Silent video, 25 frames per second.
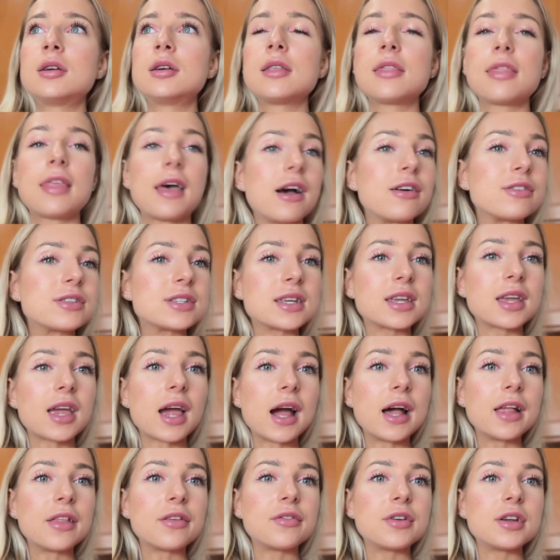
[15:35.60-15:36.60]
1,000
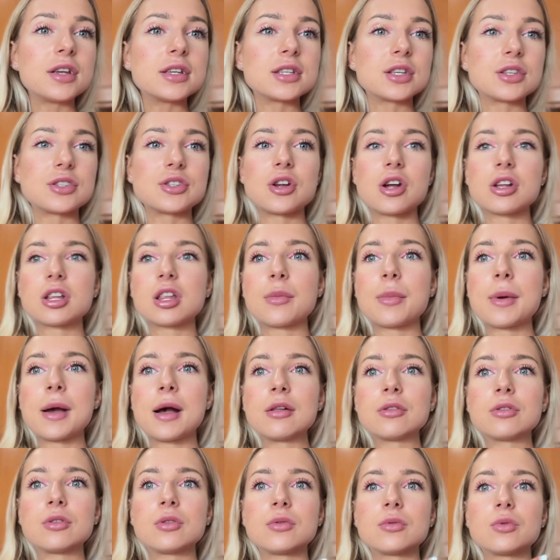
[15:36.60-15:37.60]
calories, it's not
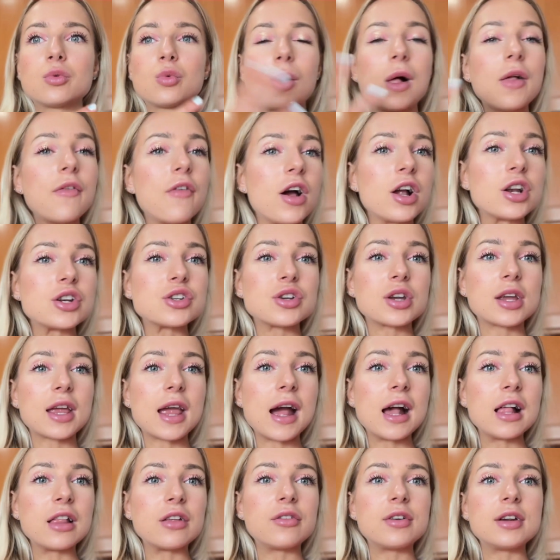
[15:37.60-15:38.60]
about 1,200
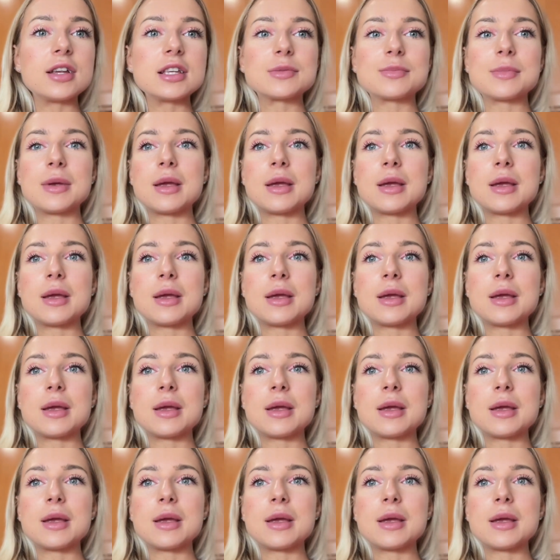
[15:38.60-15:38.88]
calories,